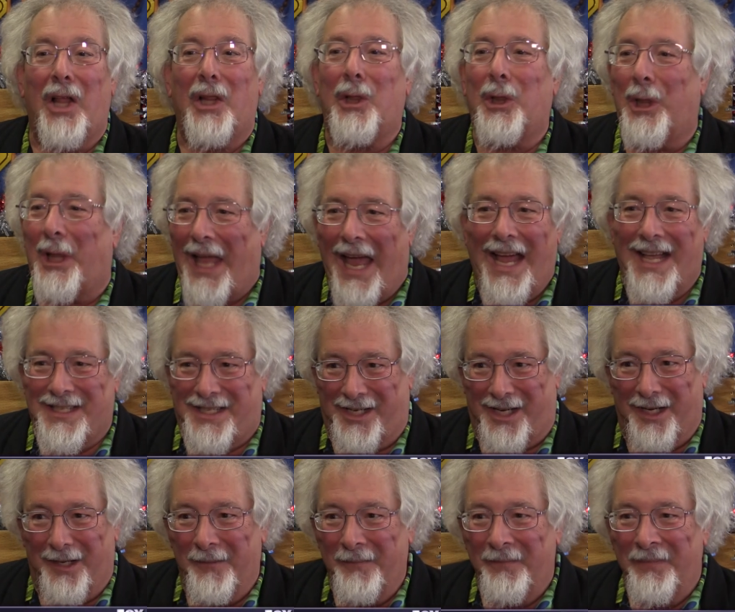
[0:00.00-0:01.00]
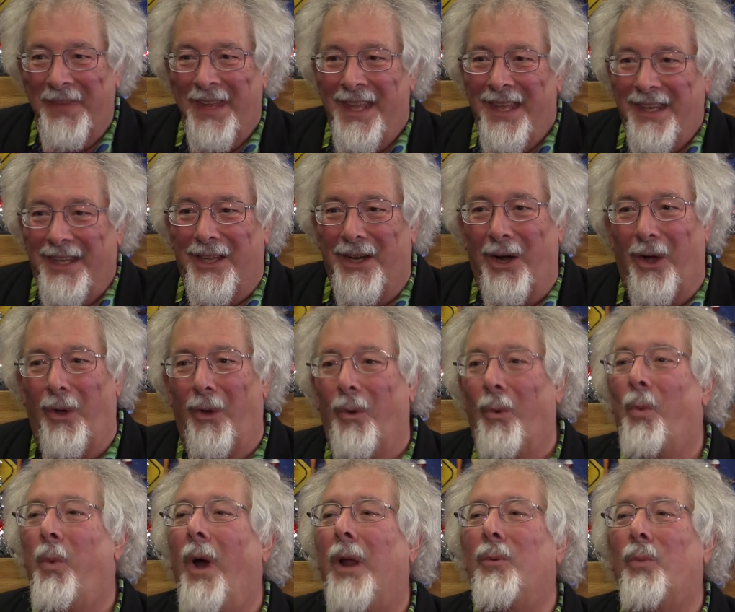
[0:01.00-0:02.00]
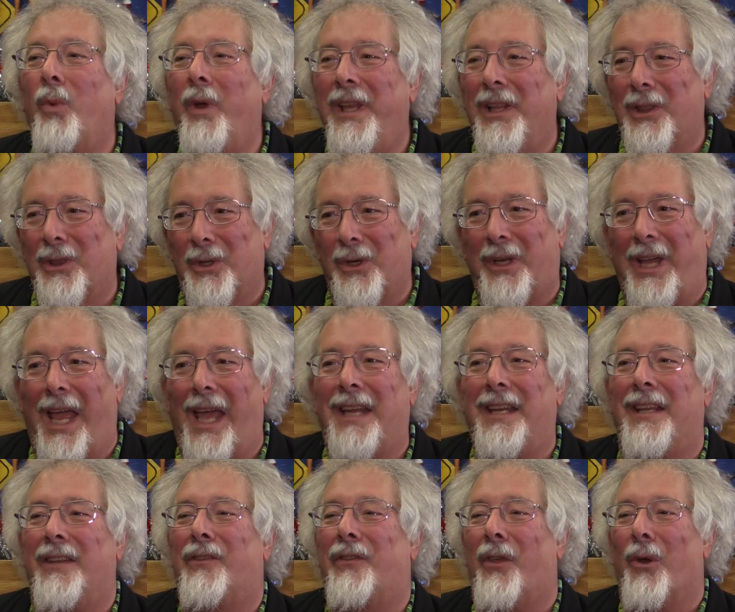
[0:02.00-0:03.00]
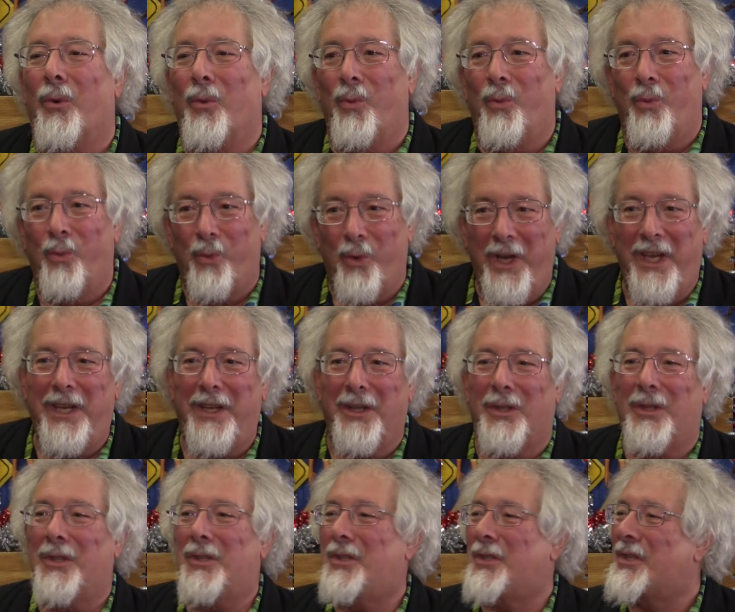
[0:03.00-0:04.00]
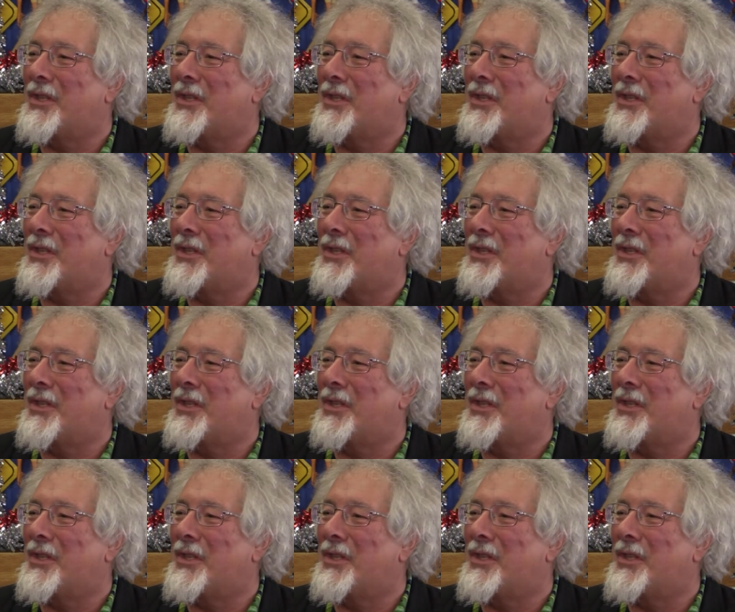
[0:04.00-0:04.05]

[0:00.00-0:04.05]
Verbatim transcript: Alaska. You know, what we look at is the real